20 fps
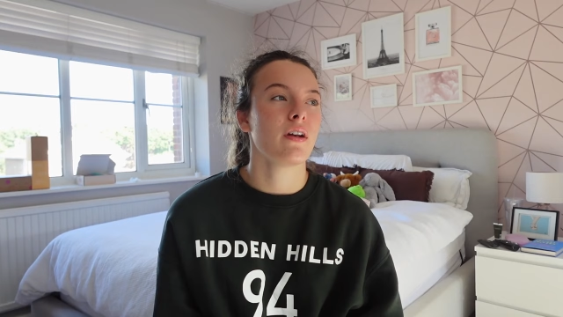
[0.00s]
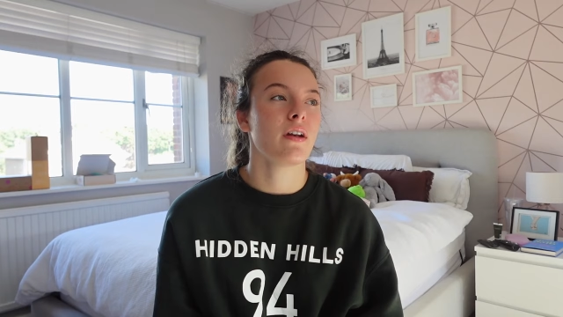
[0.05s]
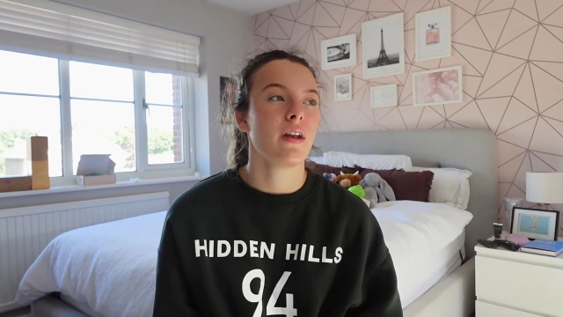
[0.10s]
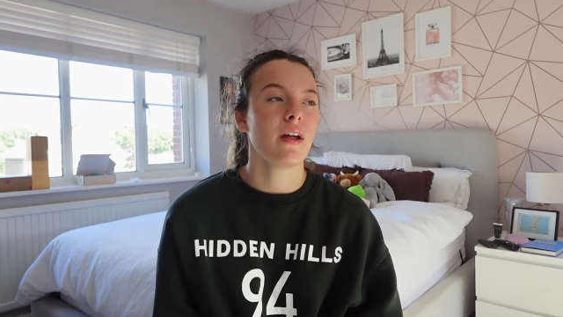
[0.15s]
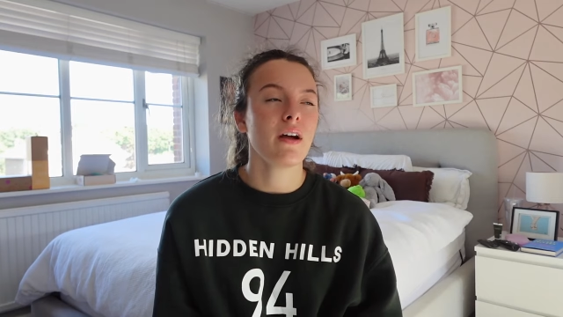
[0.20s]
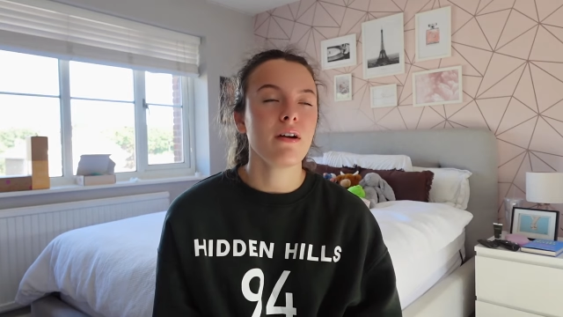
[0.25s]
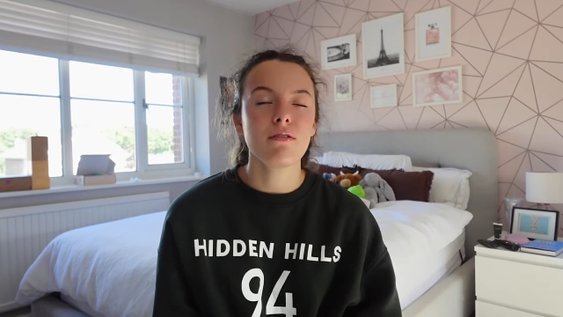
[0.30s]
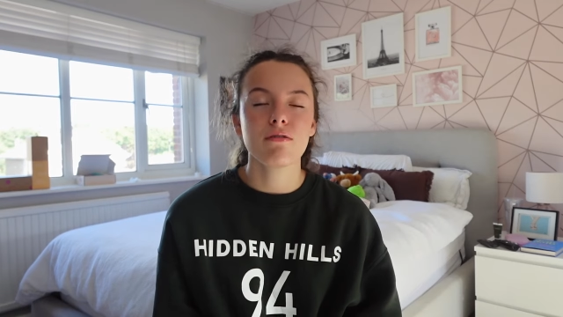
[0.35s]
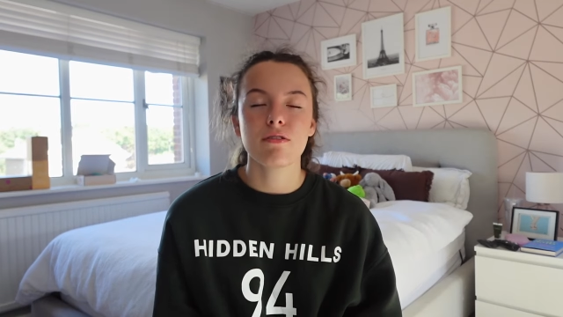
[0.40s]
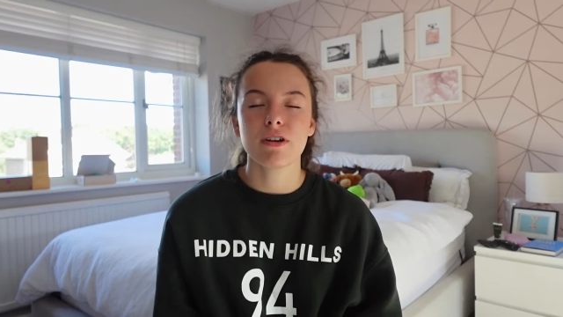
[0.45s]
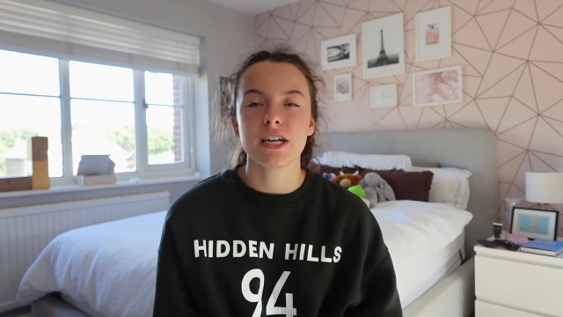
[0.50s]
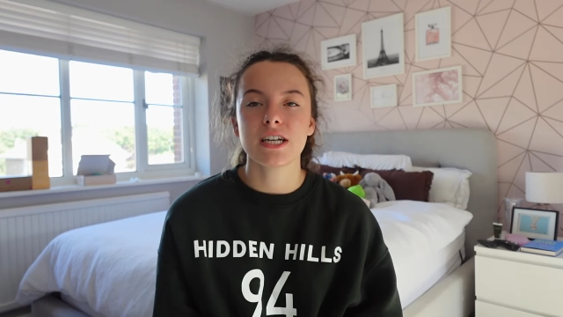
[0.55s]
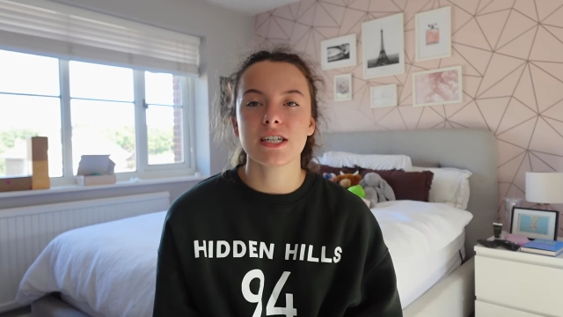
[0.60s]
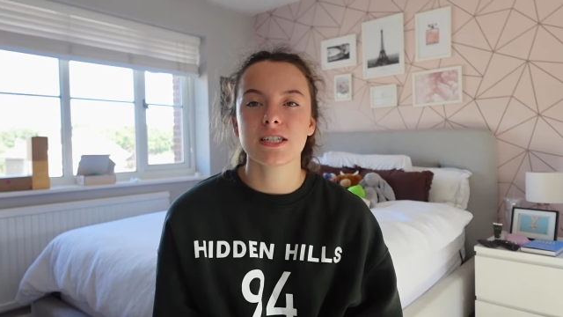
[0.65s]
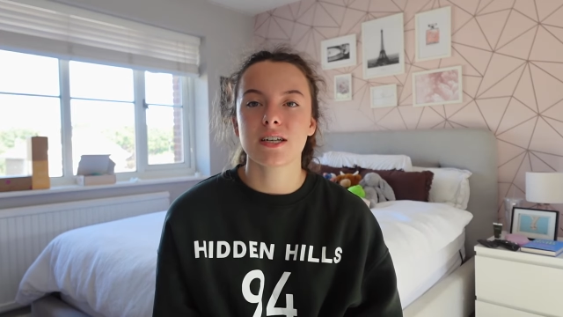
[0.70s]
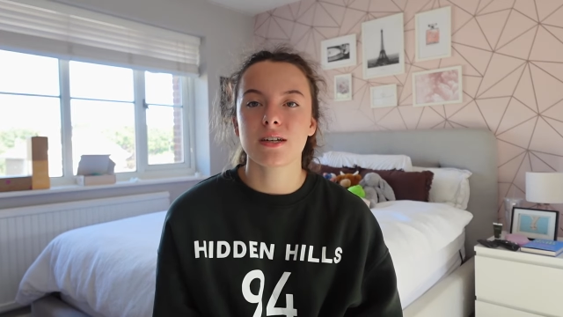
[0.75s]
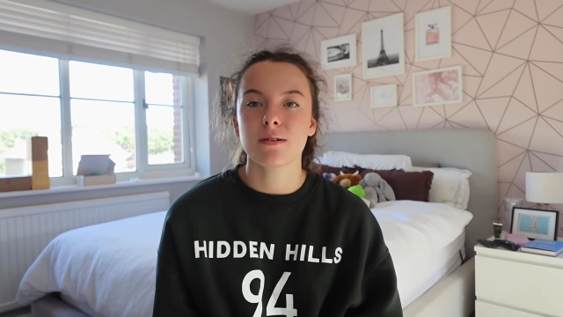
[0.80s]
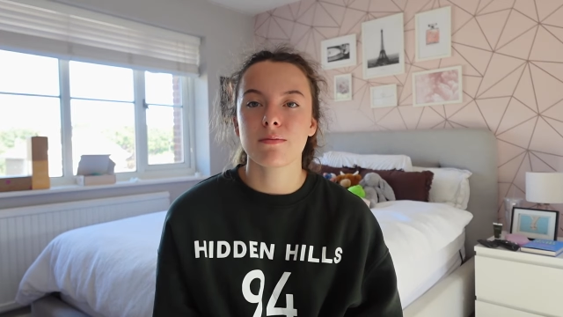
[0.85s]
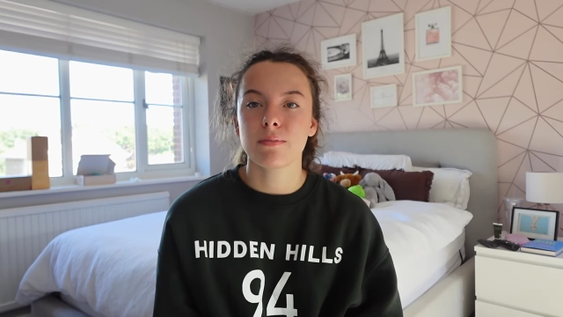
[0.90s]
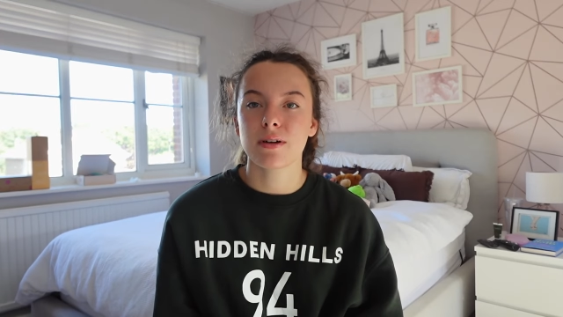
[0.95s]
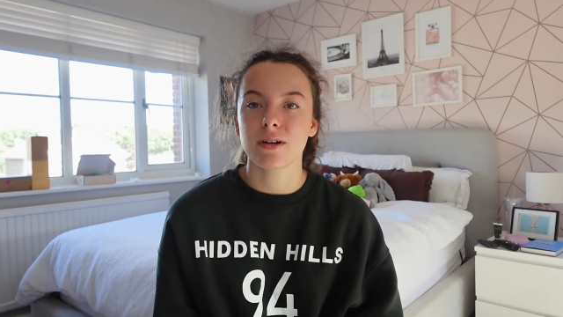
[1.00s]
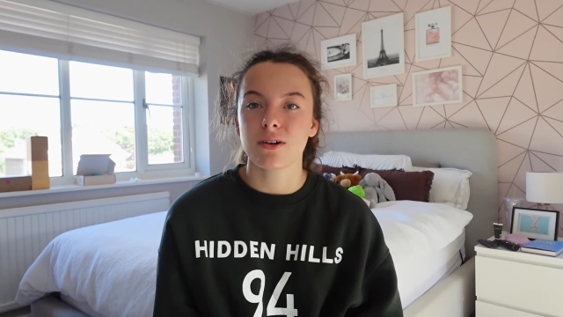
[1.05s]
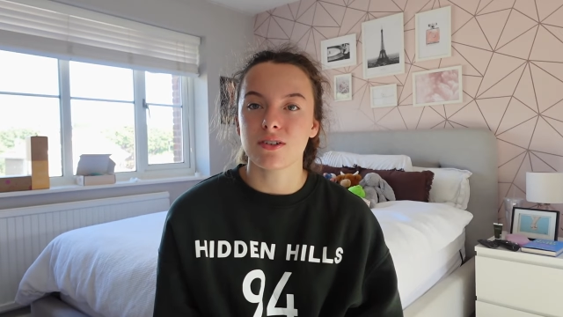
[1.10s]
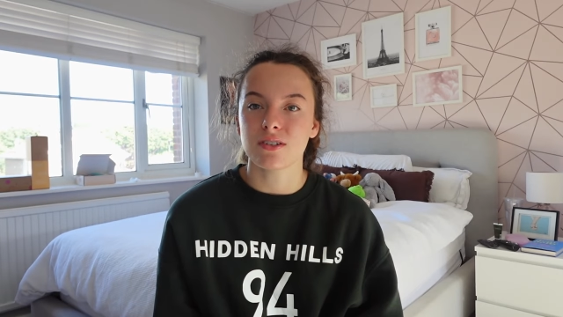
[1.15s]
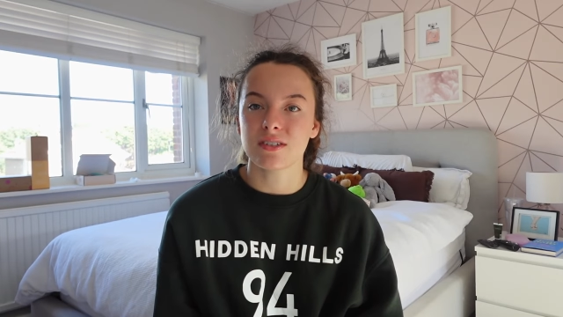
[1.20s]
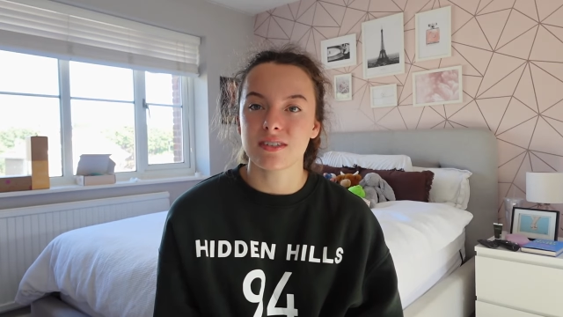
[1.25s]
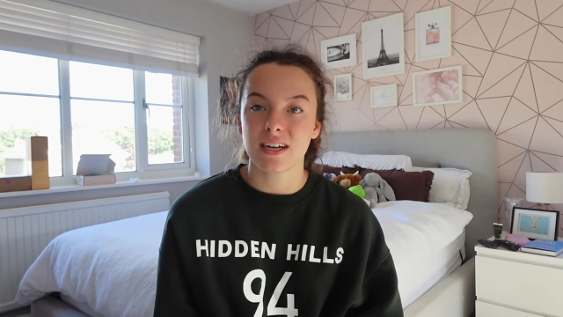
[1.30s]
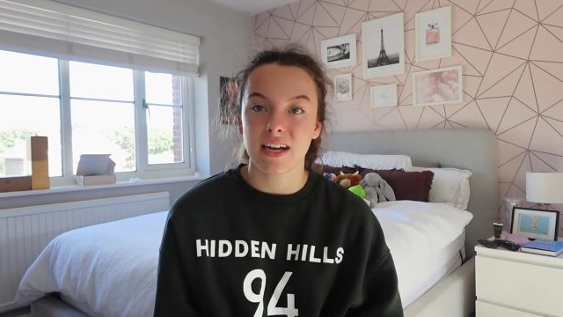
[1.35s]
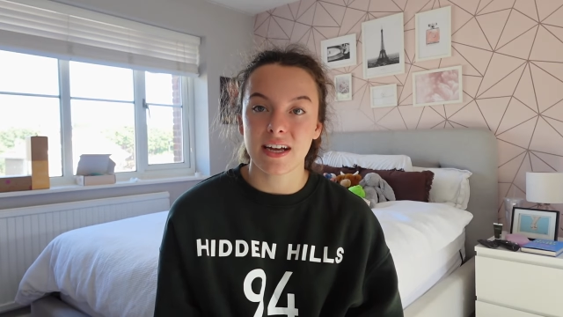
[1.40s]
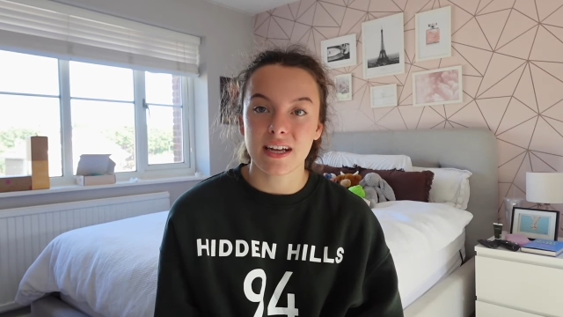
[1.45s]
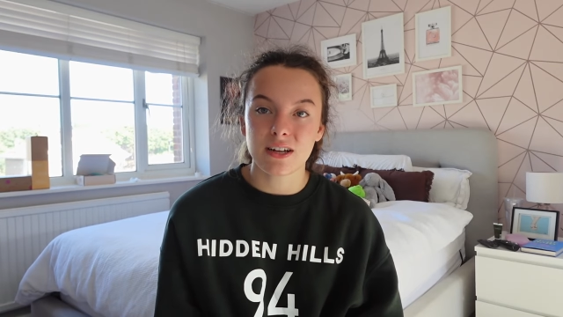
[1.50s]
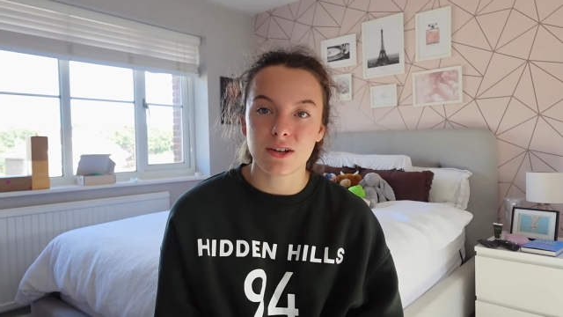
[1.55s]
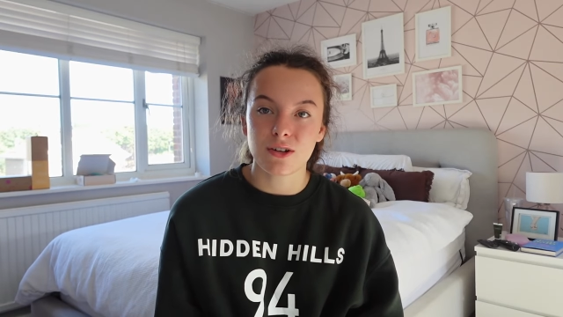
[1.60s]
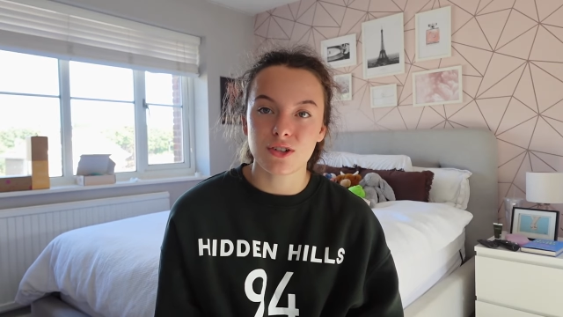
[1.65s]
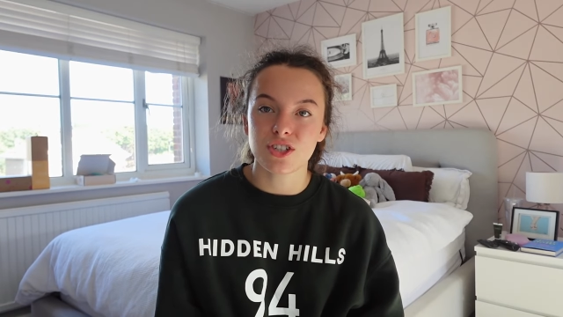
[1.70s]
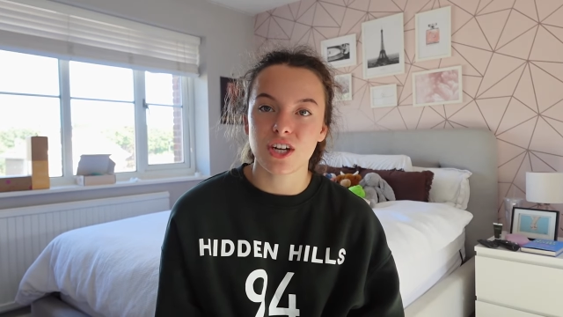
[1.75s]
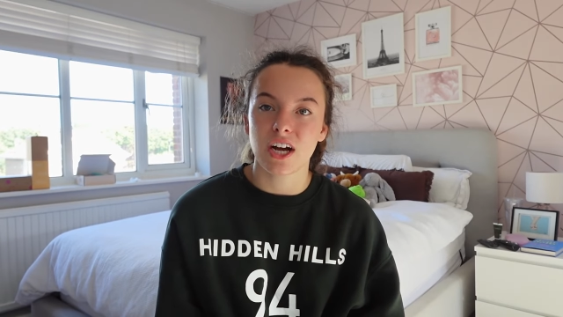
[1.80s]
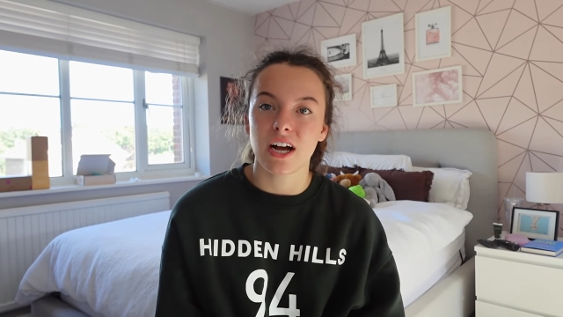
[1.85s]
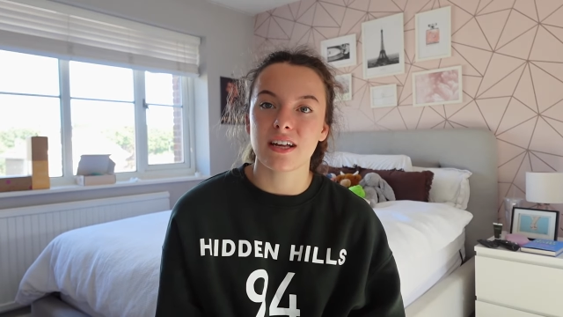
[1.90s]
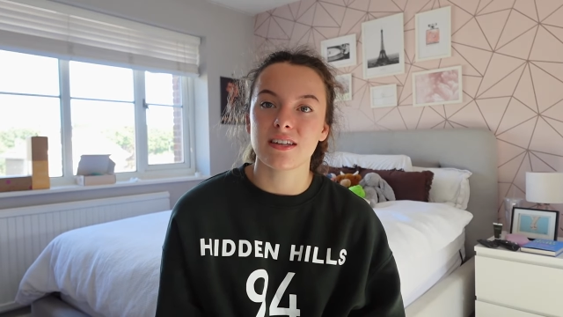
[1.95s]
no reason because diet
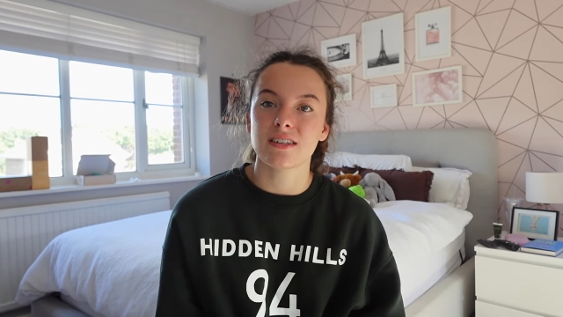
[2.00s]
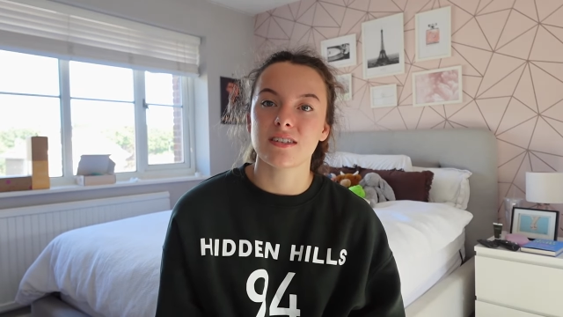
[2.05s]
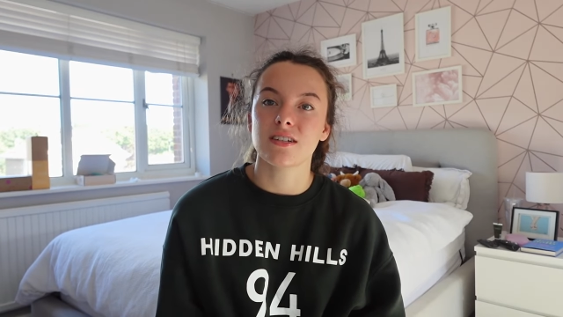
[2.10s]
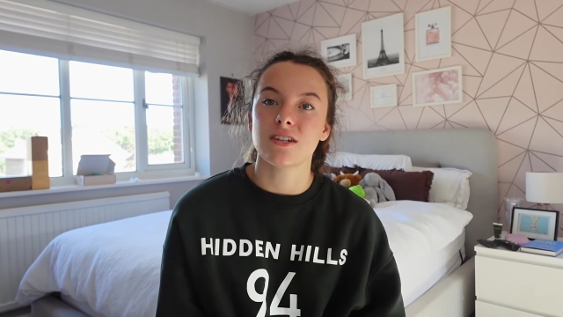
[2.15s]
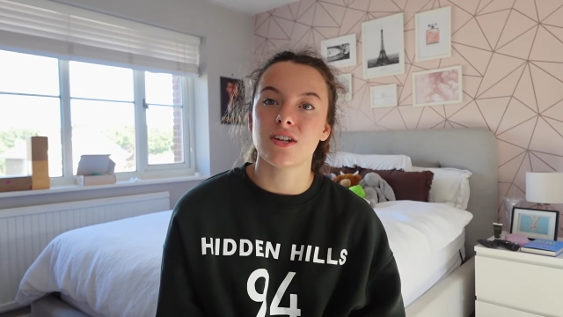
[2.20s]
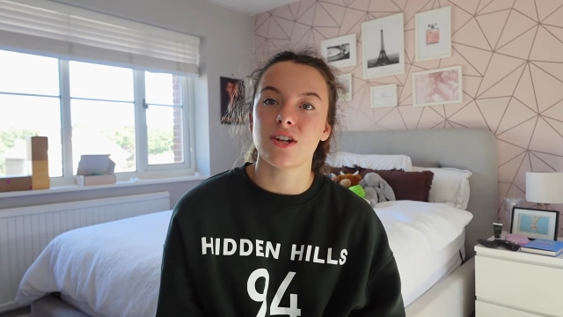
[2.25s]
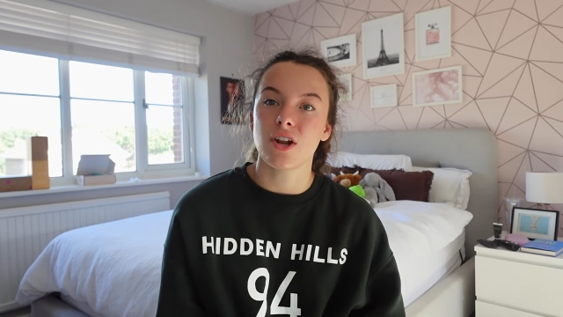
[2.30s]
culture has